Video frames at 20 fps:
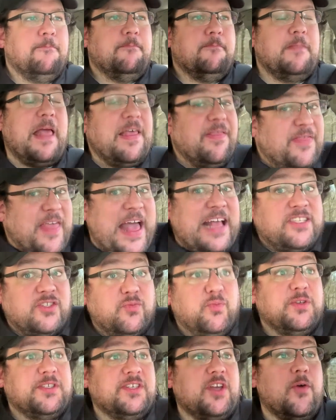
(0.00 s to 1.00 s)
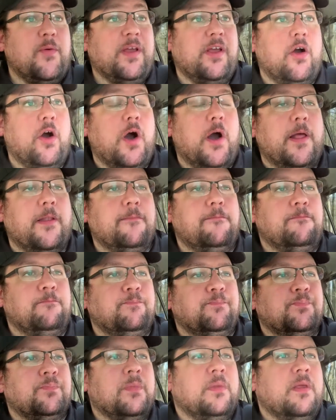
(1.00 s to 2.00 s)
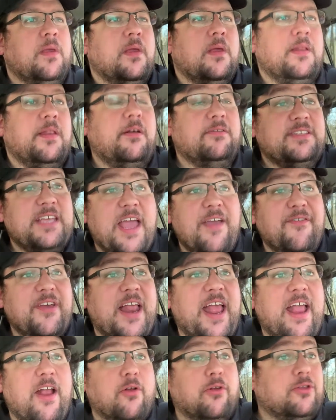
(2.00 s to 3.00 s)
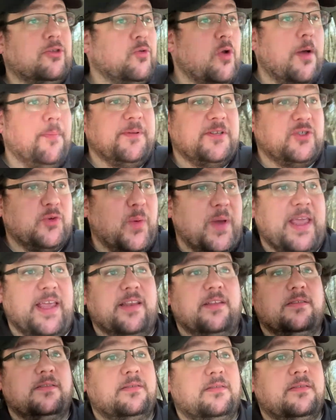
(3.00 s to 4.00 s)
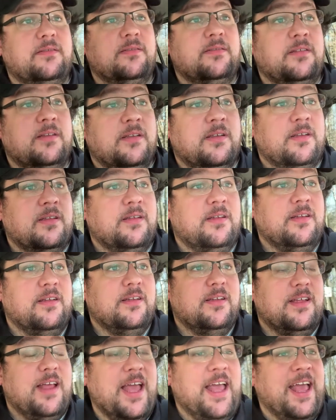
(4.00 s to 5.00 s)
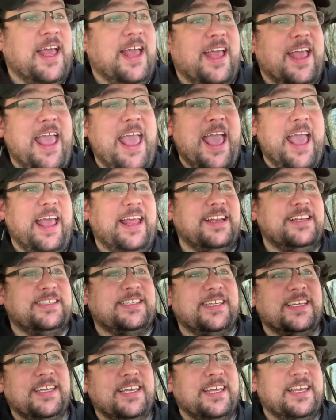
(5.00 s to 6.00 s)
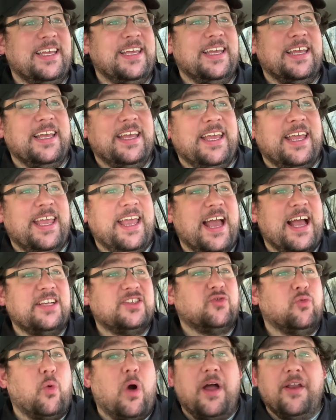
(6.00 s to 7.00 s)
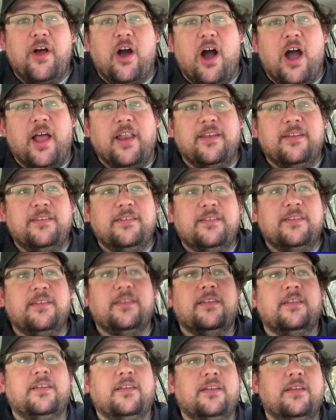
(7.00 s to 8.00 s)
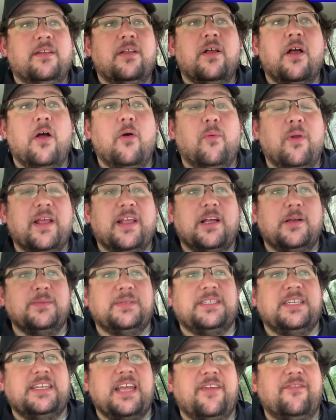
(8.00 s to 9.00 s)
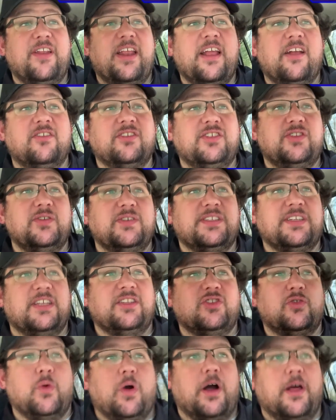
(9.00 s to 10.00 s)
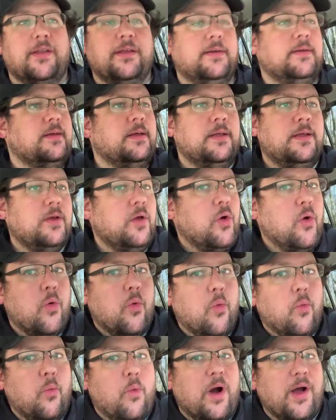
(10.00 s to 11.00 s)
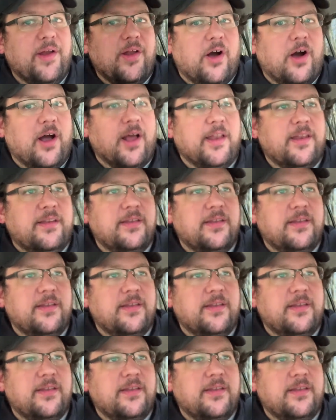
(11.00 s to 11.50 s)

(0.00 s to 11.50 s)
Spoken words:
That's what's going on. Now, David Ayer threw up a tweet. And he asked, why not? When it comes to David Ayer's Suicide Squad. Why not?